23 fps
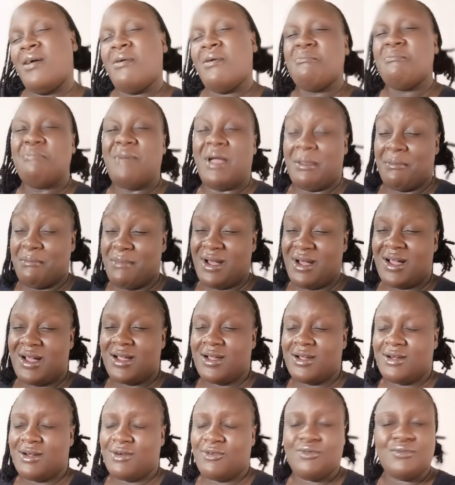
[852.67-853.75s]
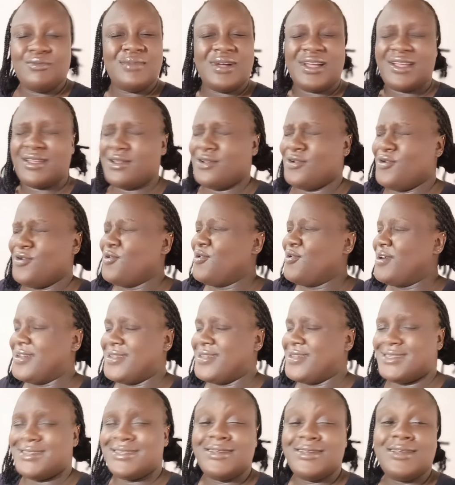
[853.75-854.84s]
my back, oh my
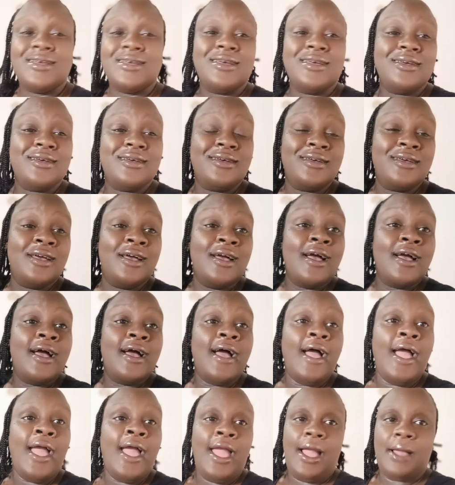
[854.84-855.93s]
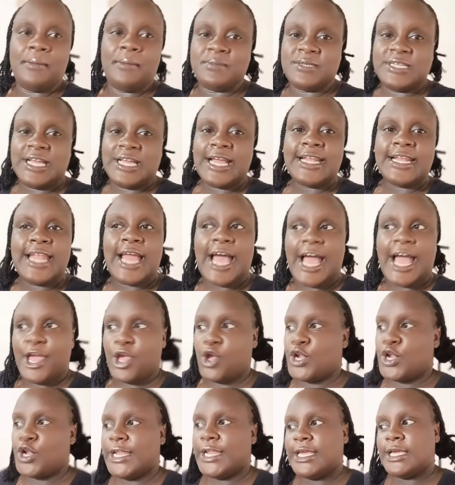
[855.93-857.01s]
god. I'm done
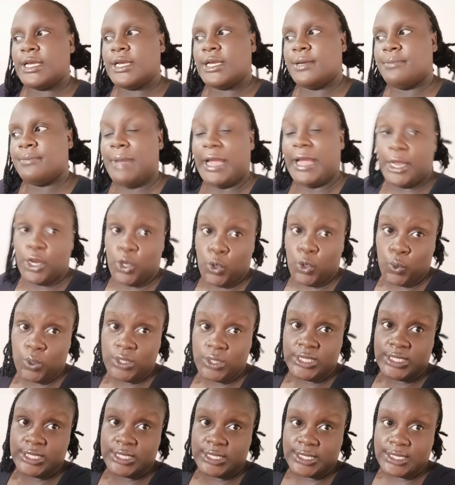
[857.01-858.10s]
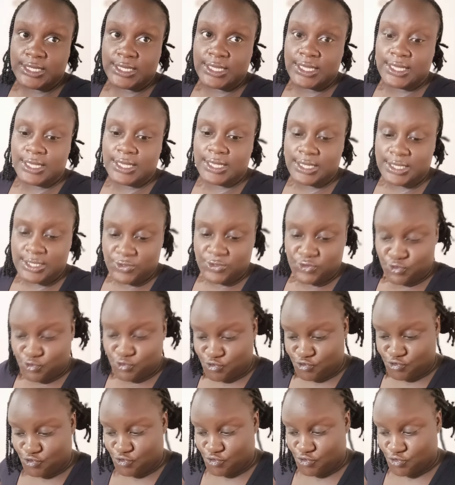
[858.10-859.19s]
ironing my clothes,
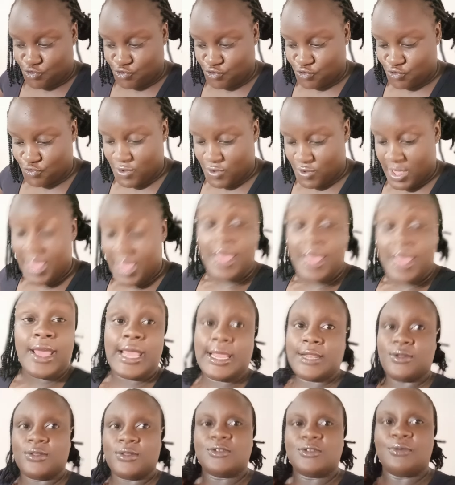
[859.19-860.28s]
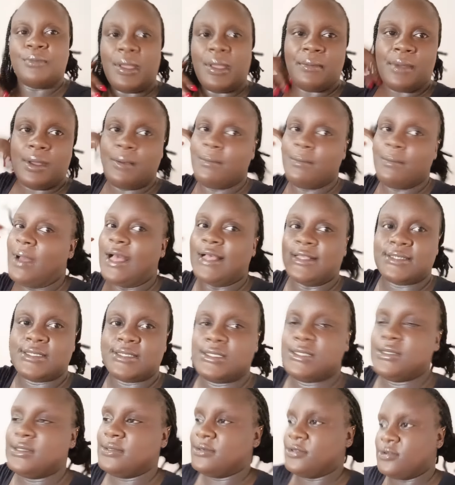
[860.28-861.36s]
so, and also my mom
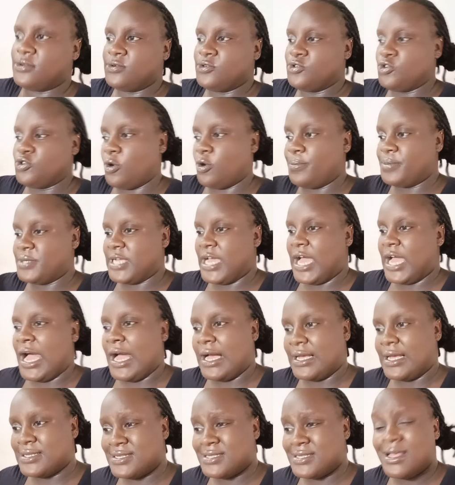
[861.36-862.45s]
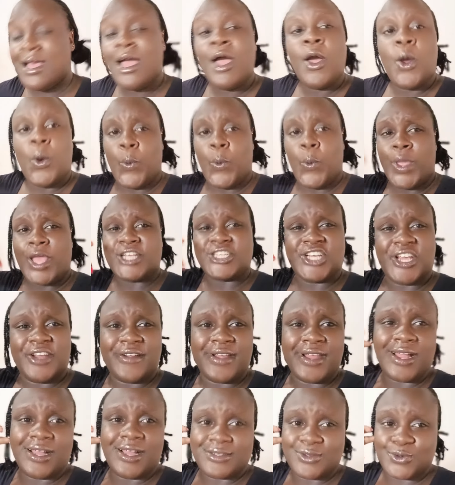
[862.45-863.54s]
has dropped hers. We are
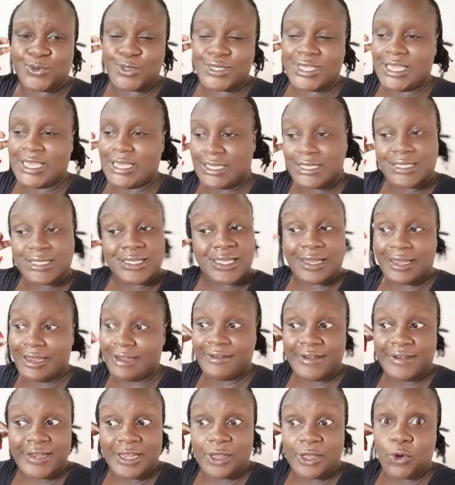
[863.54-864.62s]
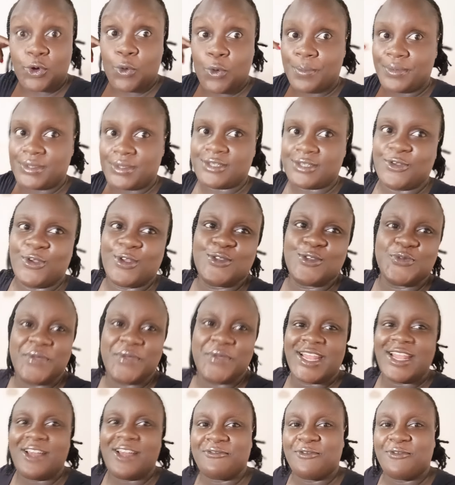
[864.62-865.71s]
sharing a suitcase and I really hope it's going to be
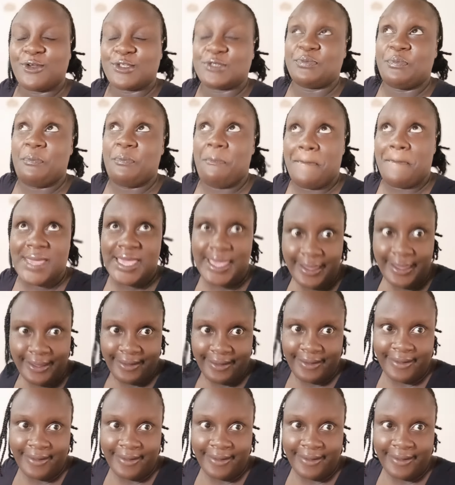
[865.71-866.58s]
enough because me,